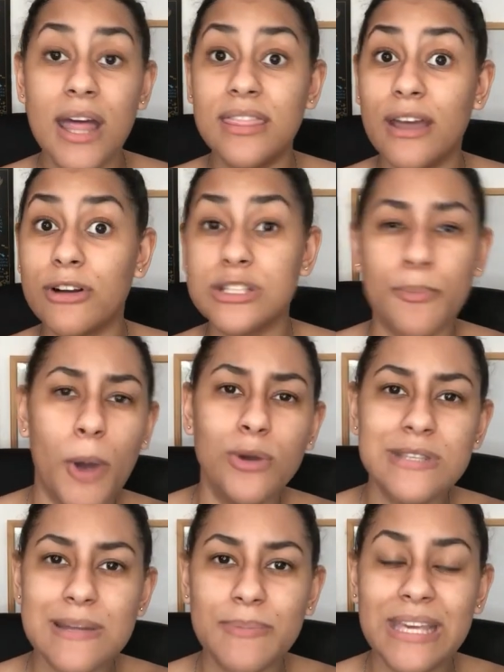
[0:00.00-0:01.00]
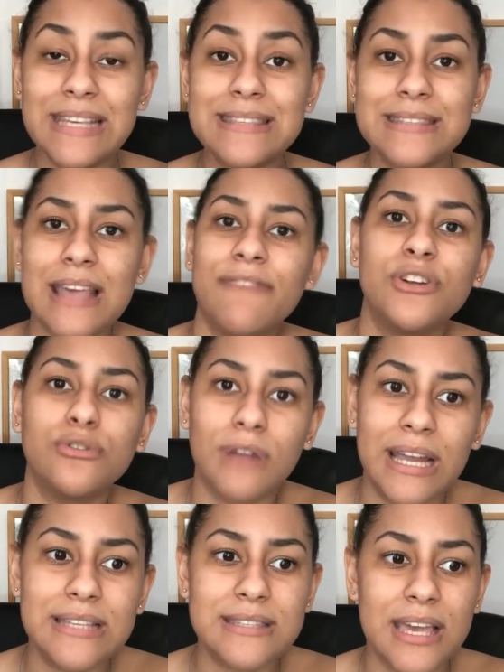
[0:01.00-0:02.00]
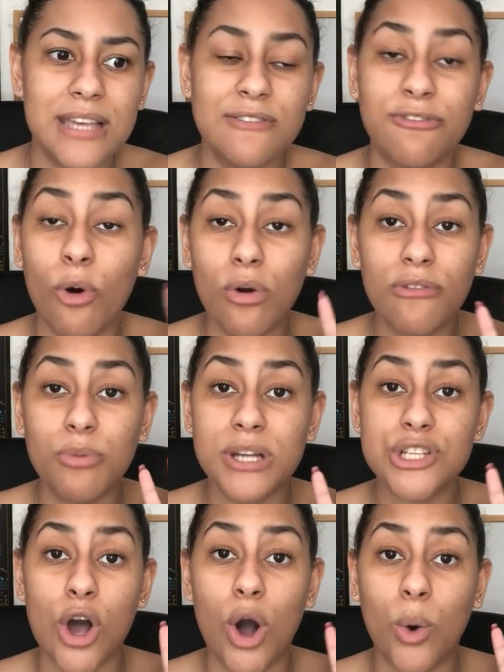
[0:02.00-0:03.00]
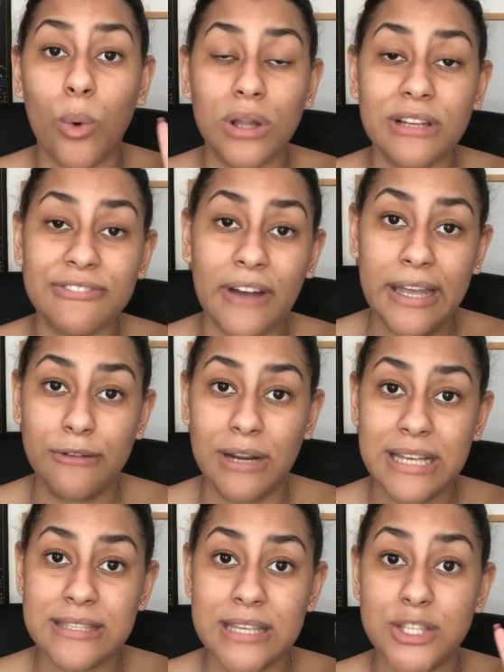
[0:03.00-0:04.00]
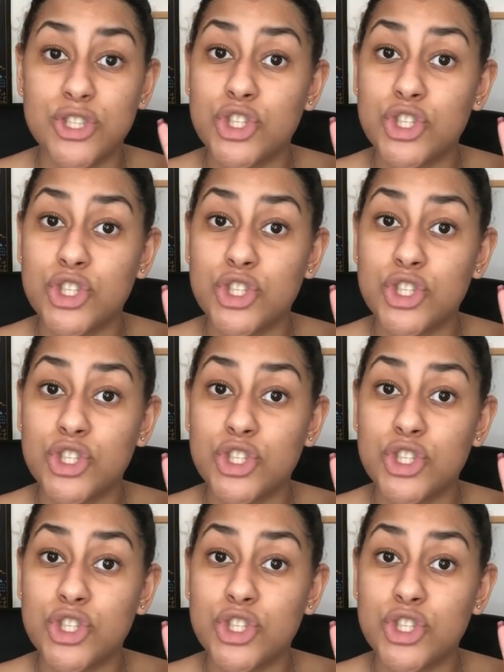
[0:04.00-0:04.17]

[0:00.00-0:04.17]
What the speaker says: There are supposed to be 7 races, 4 of which are qualifying races,